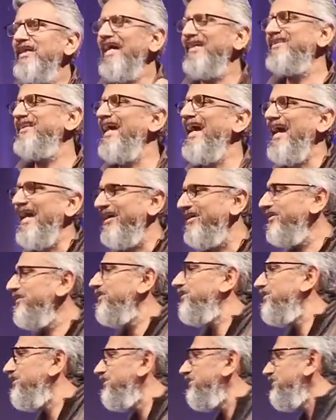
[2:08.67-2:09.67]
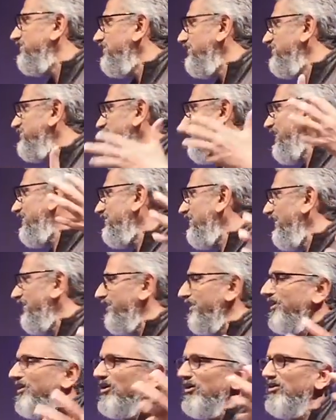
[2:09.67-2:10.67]
that the end? Is that
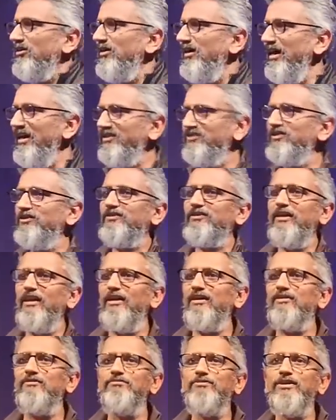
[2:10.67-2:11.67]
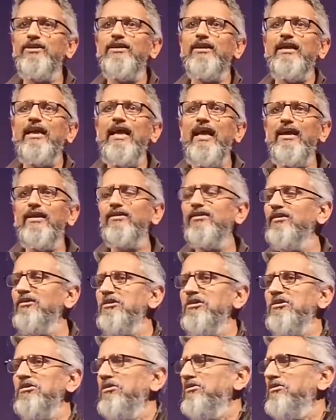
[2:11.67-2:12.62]
like, you know, exascale computing end?